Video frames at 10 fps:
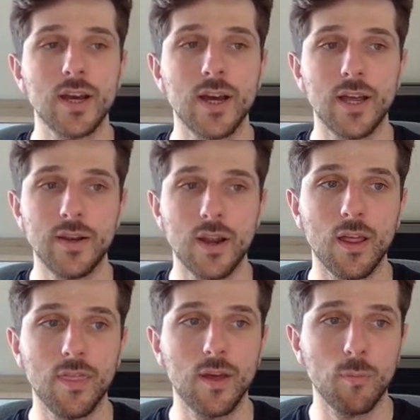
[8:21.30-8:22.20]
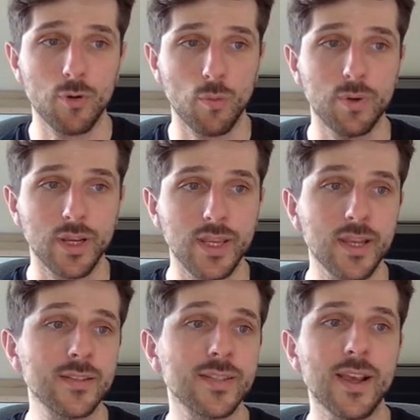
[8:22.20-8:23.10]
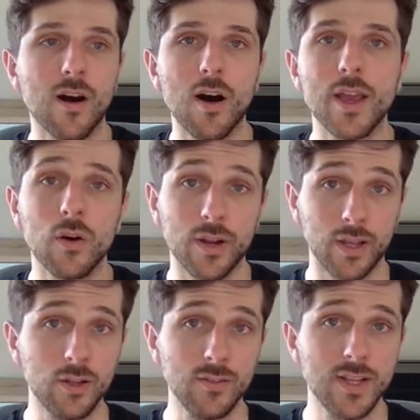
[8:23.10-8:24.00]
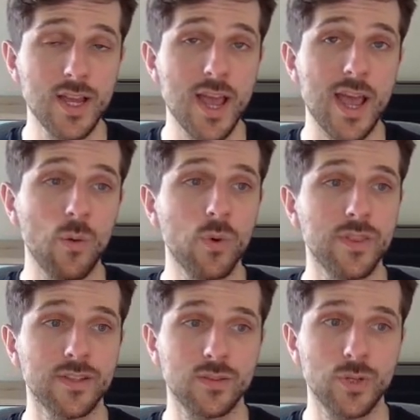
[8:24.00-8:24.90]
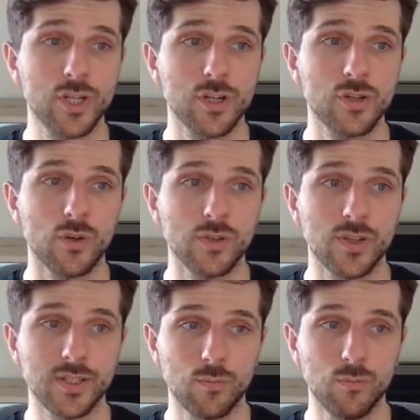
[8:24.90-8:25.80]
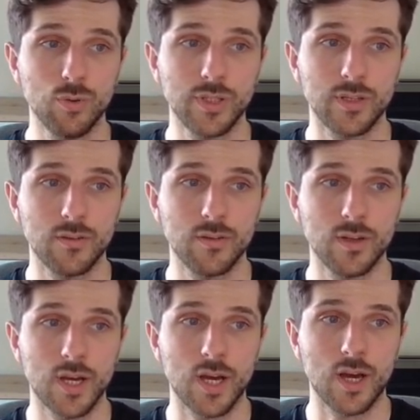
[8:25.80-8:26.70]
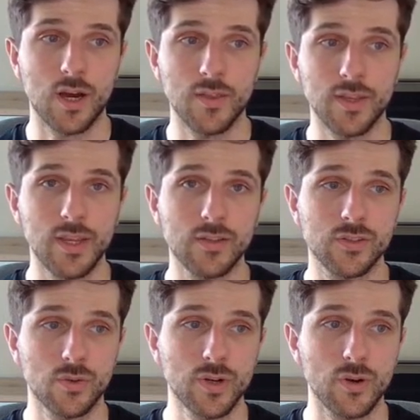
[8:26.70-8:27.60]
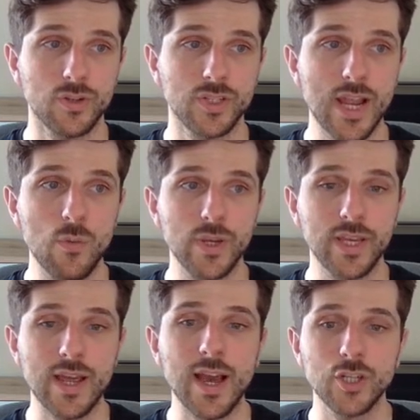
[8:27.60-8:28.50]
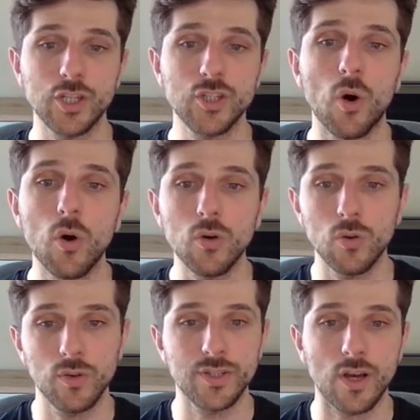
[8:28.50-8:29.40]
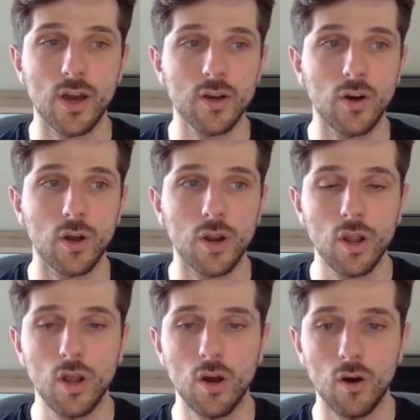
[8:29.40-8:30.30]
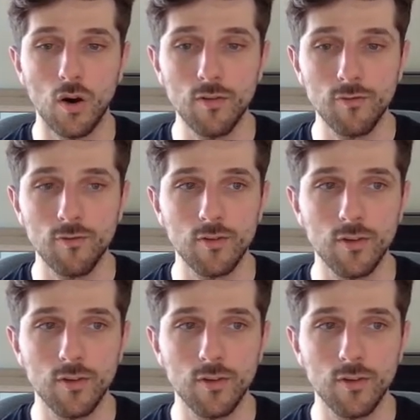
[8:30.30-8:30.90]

another property here saying icon L with a switch control. So that's a Boolean, either yes or a no. So now we can actually toggle this icon off